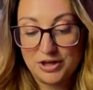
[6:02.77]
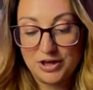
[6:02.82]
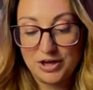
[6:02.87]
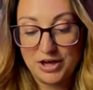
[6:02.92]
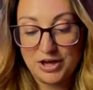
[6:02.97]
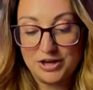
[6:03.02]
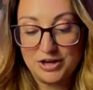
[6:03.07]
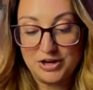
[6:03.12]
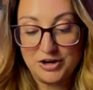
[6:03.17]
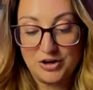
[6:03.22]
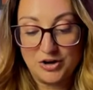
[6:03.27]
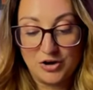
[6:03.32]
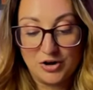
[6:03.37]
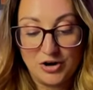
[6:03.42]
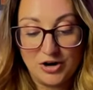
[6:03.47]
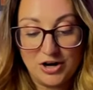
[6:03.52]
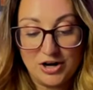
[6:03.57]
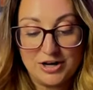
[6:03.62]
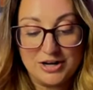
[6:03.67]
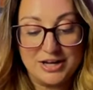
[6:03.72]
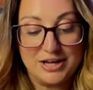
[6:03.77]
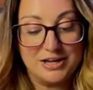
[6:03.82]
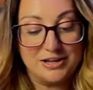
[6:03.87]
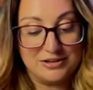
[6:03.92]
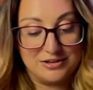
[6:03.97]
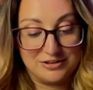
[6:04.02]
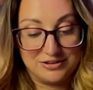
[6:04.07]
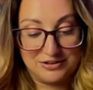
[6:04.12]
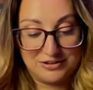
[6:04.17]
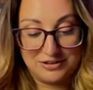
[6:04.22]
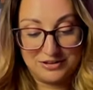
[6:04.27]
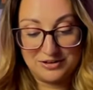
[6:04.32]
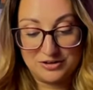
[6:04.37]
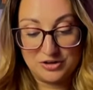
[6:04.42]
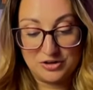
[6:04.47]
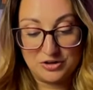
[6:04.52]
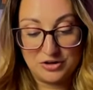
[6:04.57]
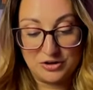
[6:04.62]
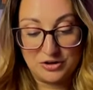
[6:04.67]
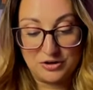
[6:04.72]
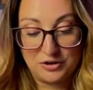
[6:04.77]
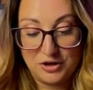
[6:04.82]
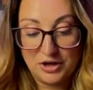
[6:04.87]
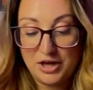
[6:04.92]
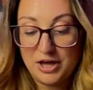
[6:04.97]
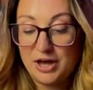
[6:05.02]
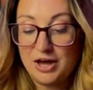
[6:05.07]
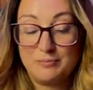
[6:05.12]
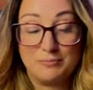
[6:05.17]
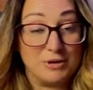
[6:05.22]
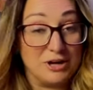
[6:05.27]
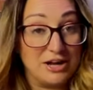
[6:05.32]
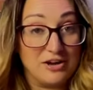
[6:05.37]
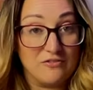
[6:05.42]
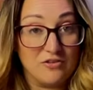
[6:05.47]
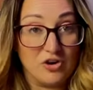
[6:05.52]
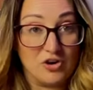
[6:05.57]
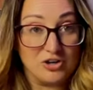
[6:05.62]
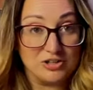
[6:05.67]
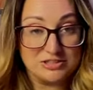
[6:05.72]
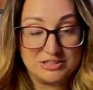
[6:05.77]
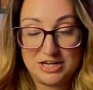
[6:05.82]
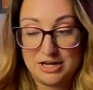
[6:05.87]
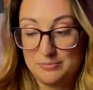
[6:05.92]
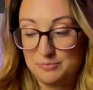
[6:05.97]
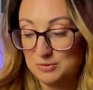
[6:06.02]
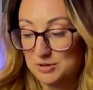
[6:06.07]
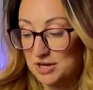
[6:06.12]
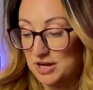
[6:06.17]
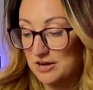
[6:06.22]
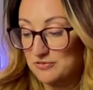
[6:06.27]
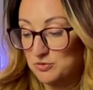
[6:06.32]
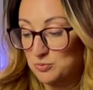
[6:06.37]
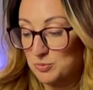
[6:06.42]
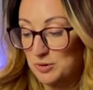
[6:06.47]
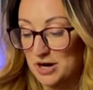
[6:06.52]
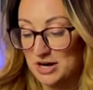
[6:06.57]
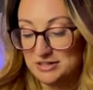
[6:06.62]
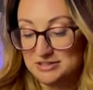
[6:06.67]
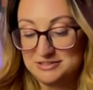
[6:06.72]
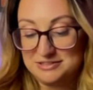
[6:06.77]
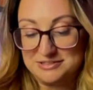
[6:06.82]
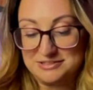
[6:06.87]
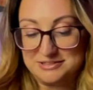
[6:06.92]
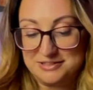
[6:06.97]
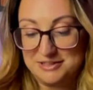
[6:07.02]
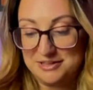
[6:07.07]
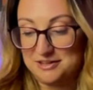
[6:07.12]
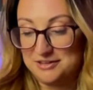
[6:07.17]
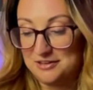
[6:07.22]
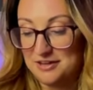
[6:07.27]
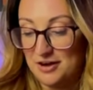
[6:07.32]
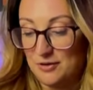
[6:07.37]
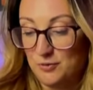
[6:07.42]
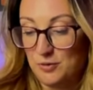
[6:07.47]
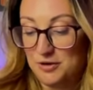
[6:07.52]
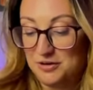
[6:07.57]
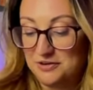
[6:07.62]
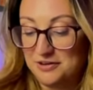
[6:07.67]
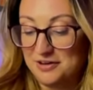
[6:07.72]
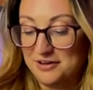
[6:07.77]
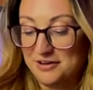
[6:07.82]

and a Gargantor. I'm gonna have a hard time, I'm gonna have to practice saying that one.